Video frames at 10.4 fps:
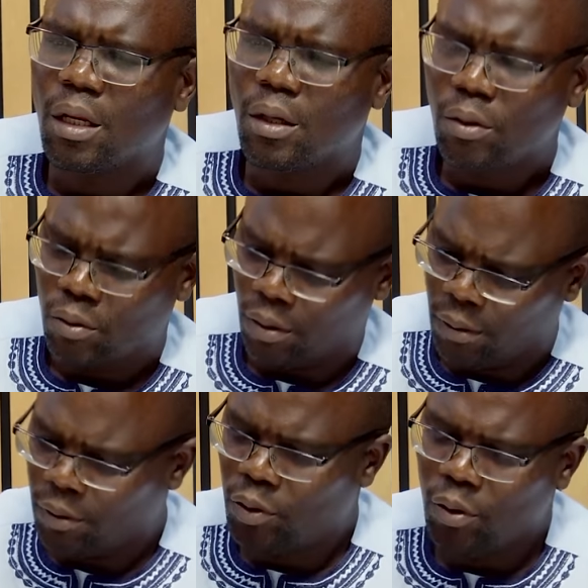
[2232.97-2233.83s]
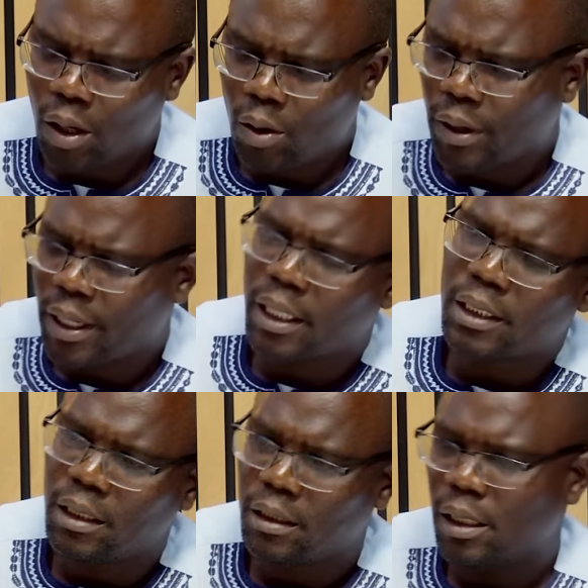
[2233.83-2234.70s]
Look, you are correct
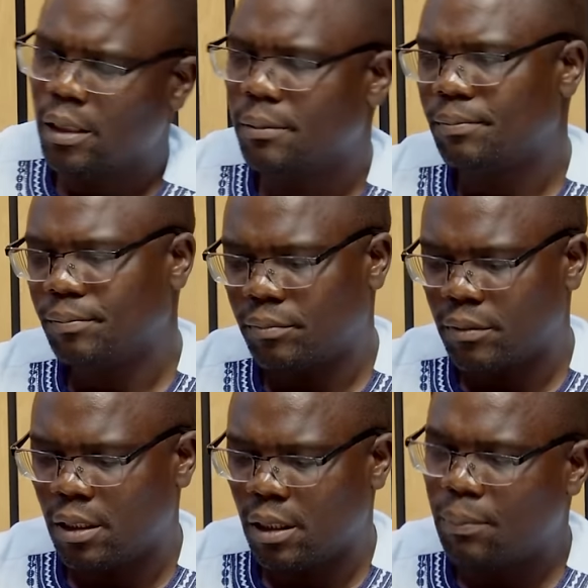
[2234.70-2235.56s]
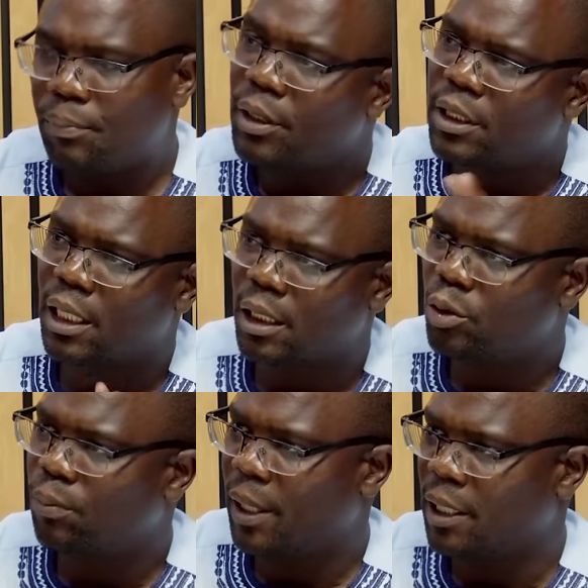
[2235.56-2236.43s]
in the picture
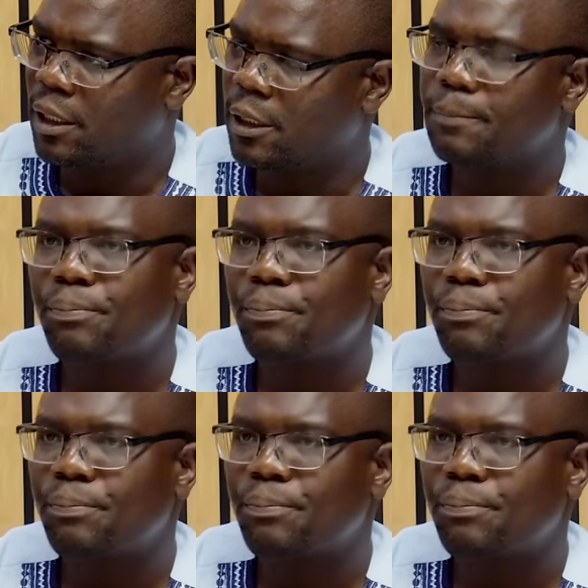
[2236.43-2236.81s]
that you paint.